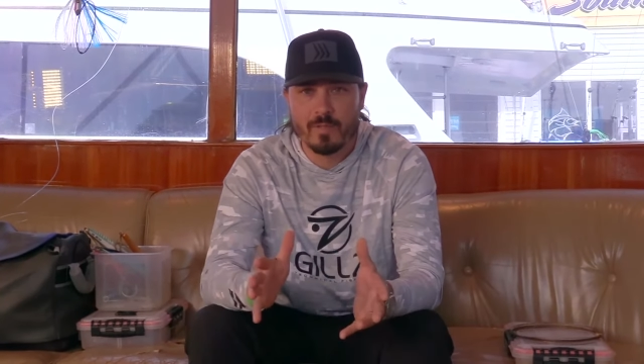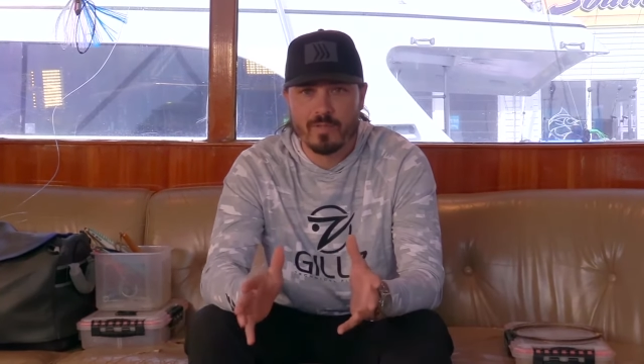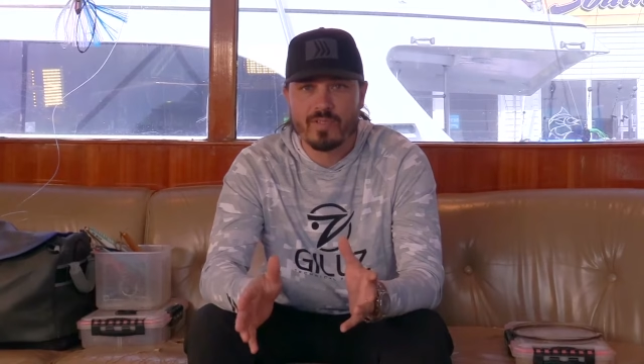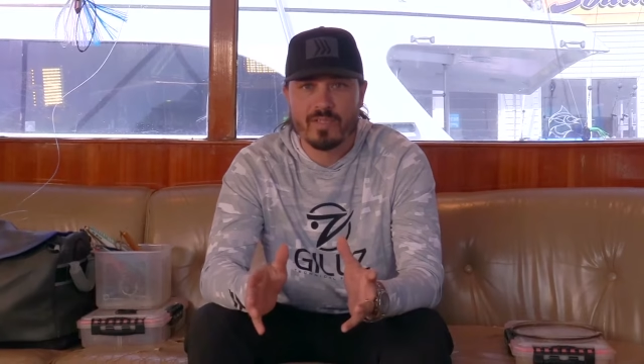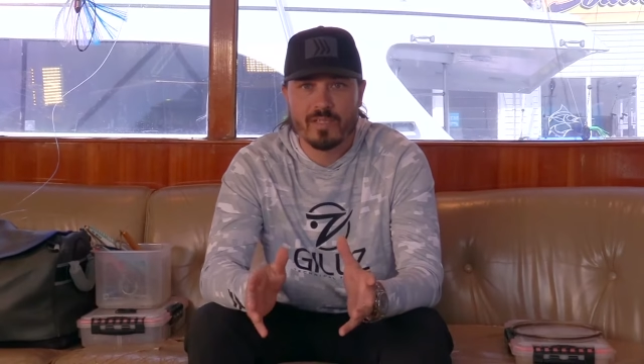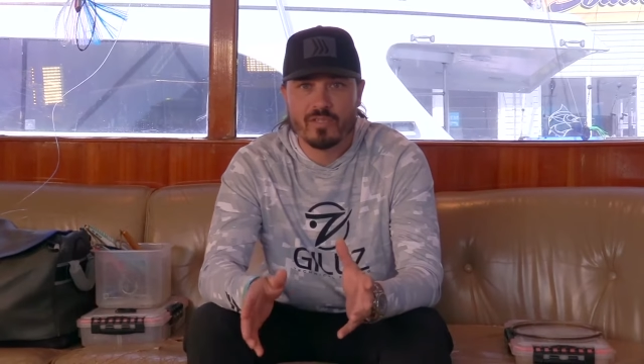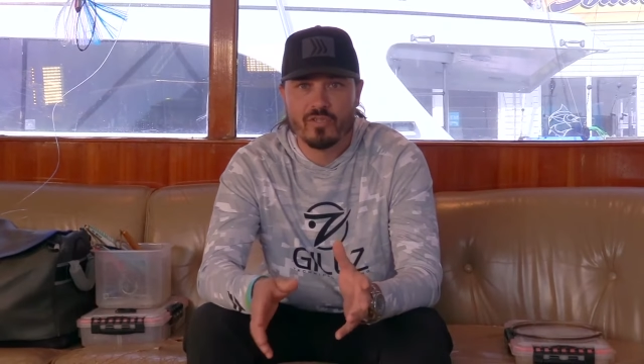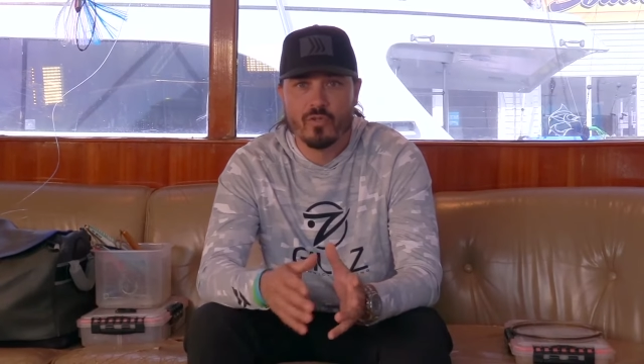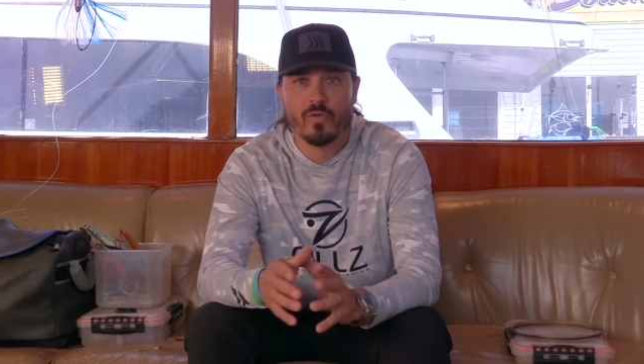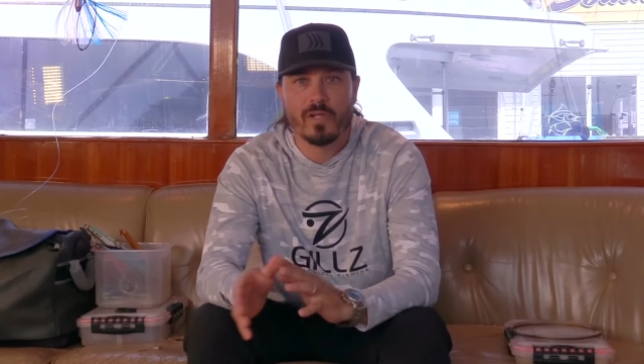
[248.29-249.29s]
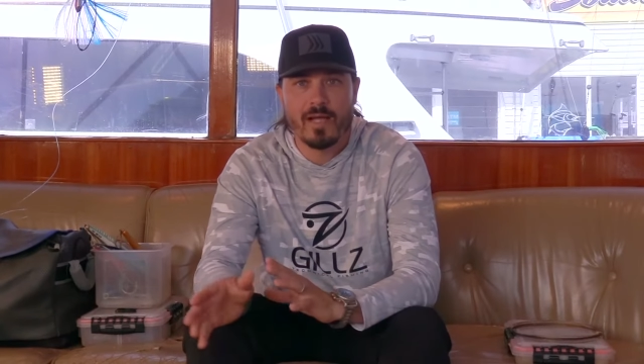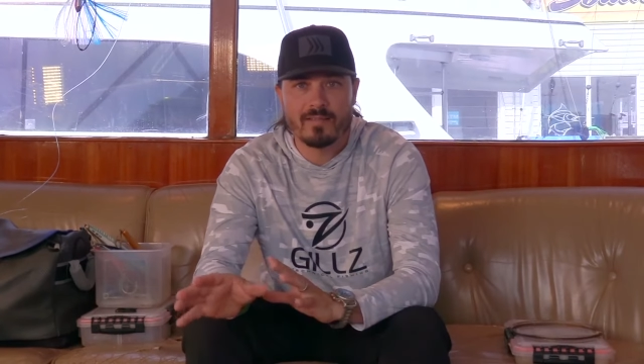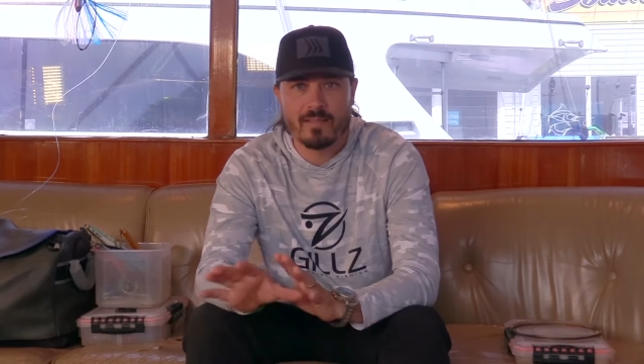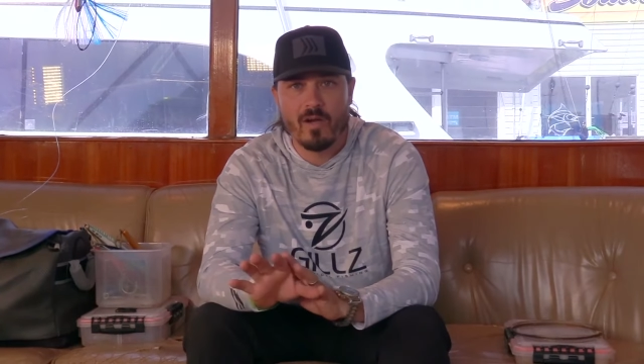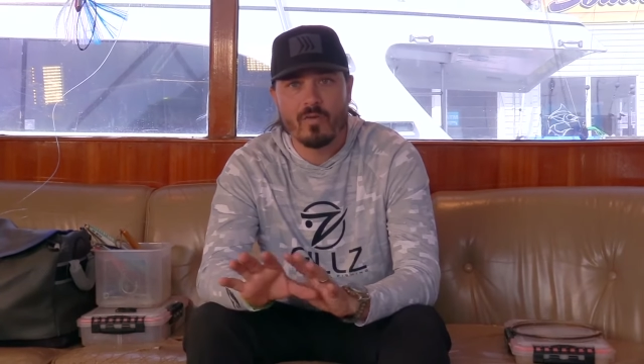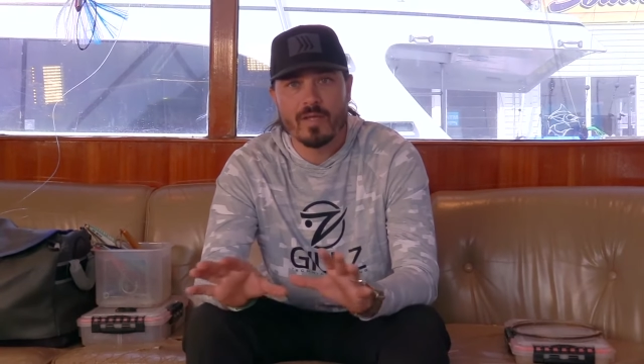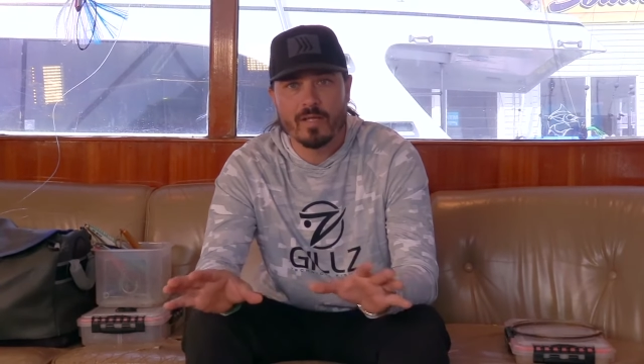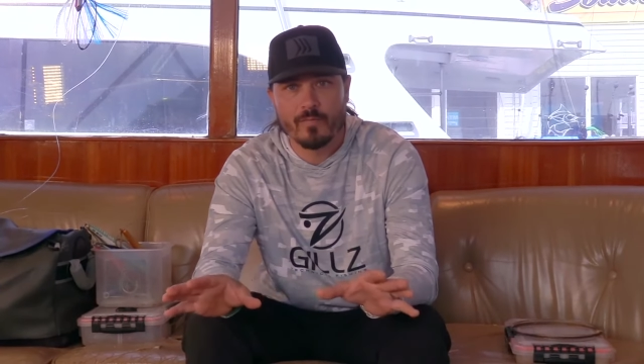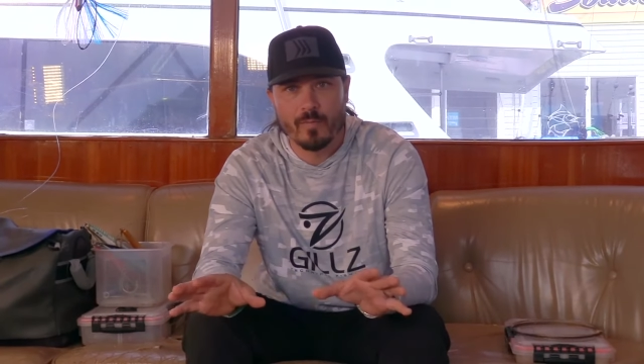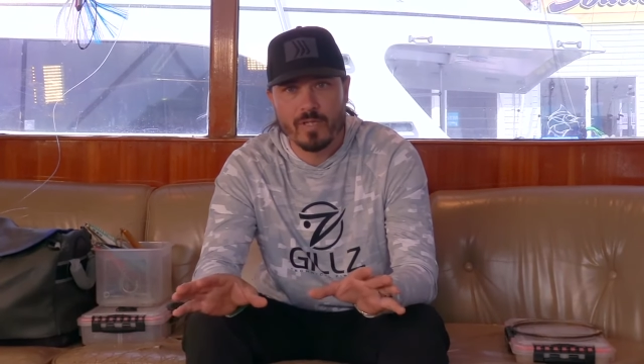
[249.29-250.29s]
be able to see us utilizing all that
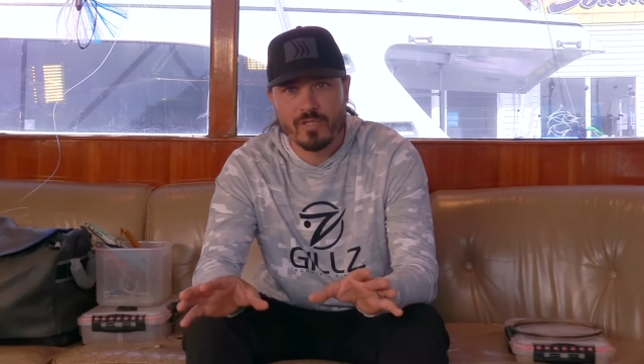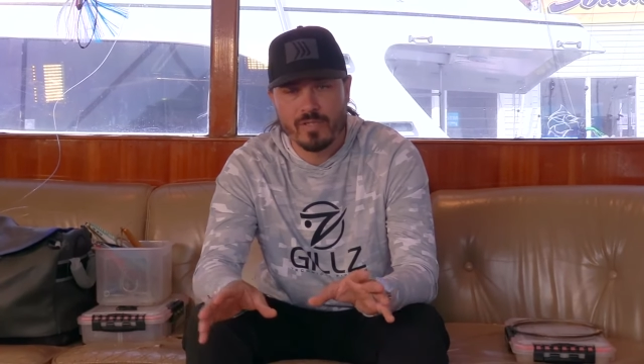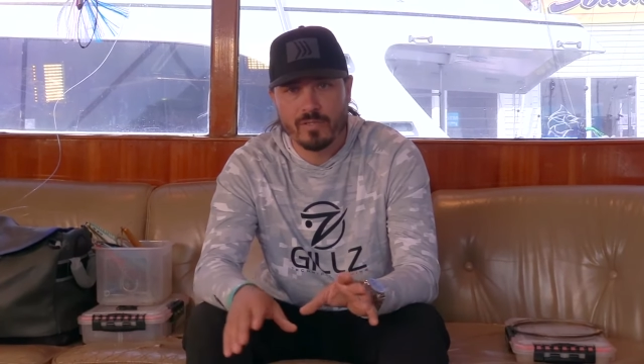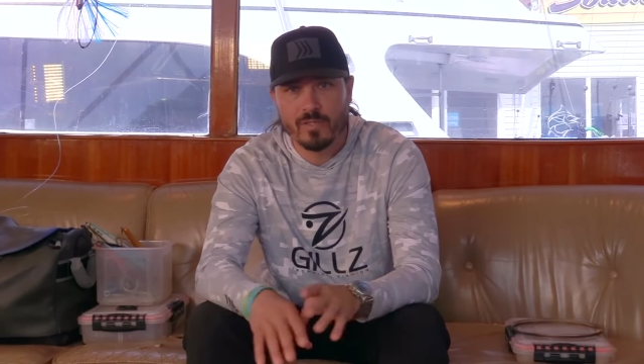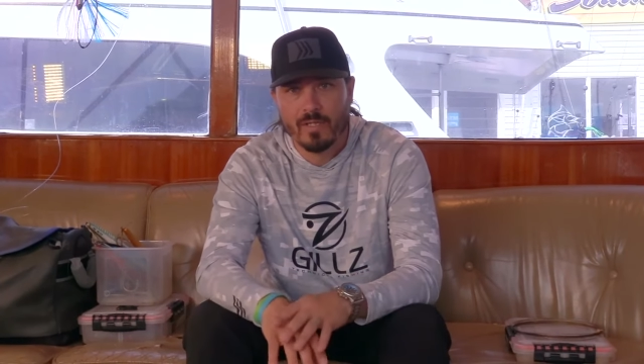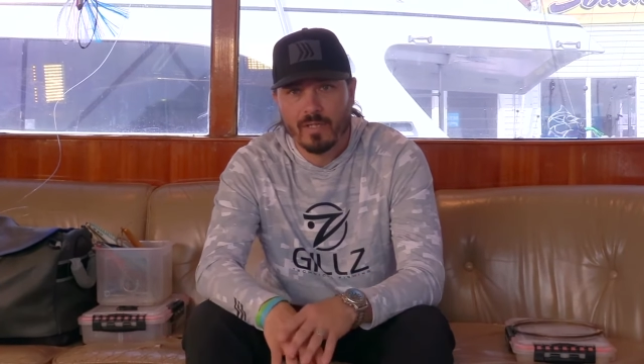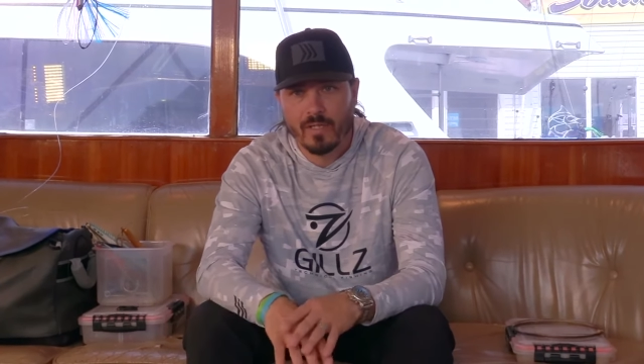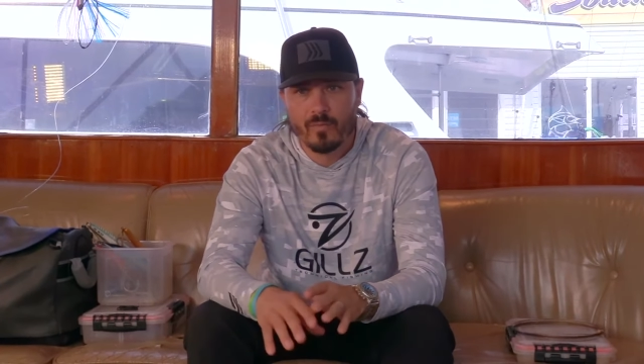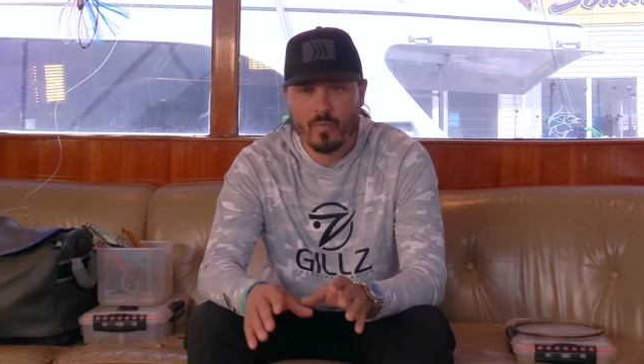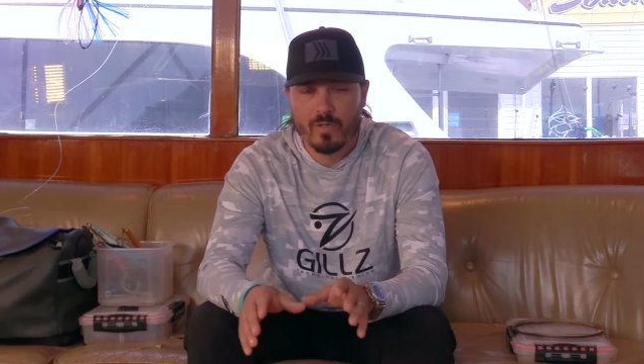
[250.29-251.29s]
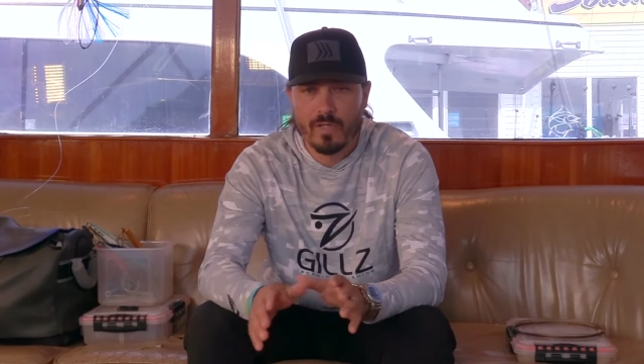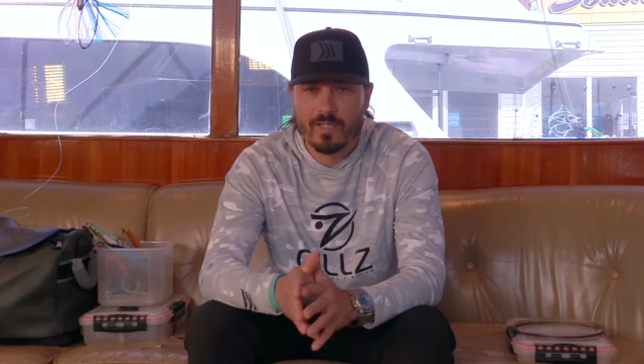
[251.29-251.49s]
information in one.